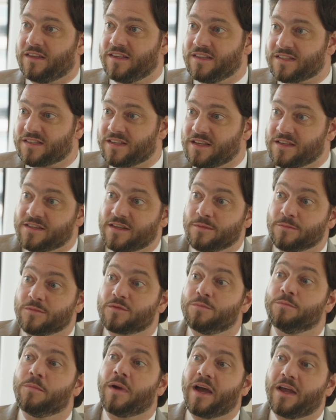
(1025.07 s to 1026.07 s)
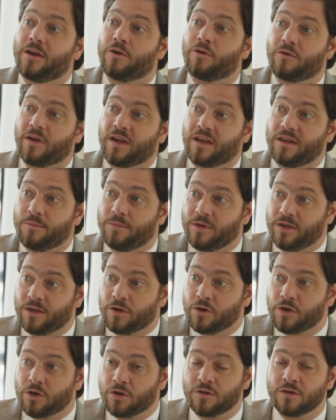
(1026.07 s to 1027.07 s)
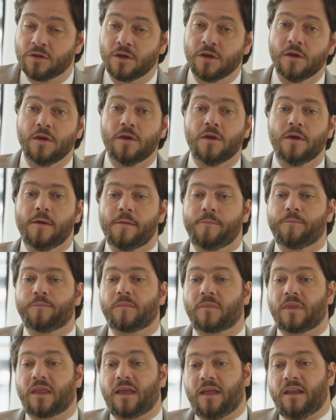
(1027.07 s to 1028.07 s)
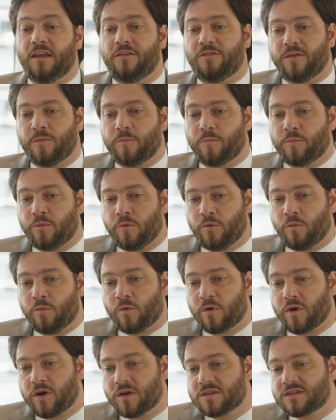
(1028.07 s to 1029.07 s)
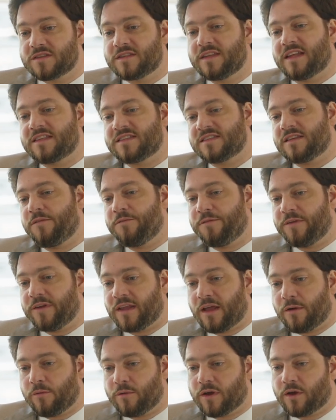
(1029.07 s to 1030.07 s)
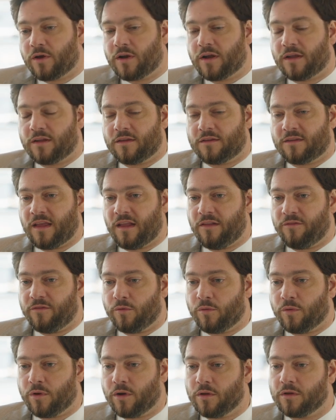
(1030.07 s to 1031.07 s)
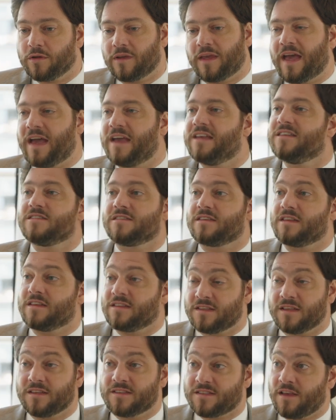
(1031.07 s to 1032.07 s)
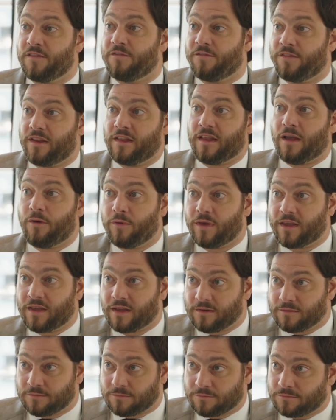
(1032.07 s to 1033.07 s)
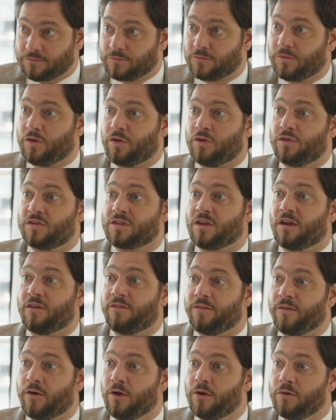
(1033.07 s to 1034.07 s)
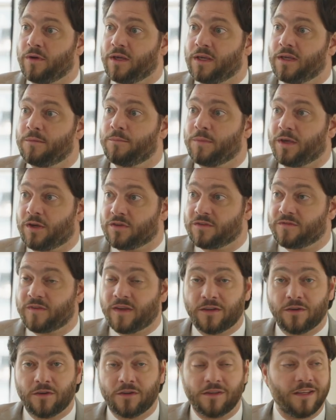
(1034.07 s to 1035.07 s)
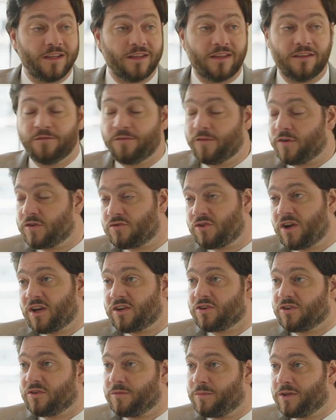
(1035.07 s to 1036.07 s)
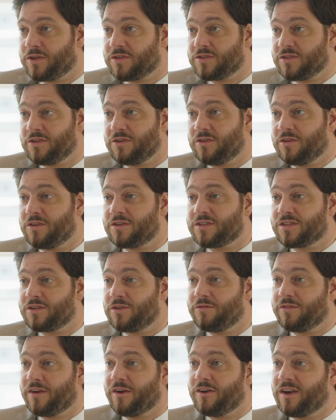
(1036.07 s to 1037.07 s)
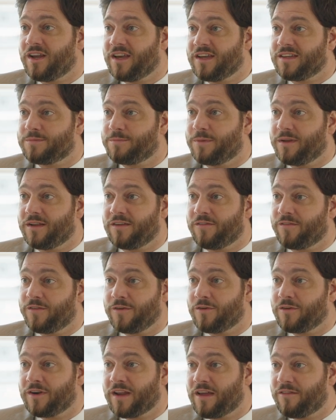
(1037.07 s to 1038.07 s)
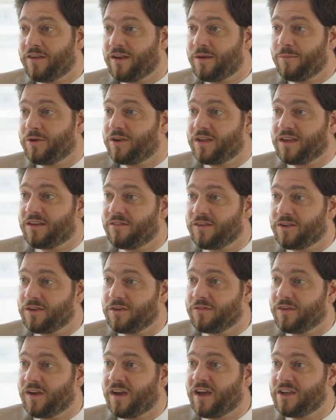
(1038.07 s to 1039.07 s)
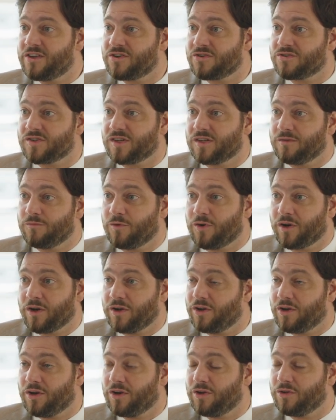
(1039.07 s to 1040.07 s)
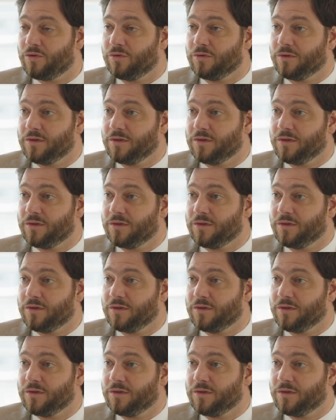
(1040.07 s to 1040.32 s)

these systems might already be good. And if it works, that's something that we're going to tell the world, guys, is it something that we can start following? Because then you need infrastructure. Because, it's all very nice, but if you don't have anybody giving you the hydrogen, what are you going to do?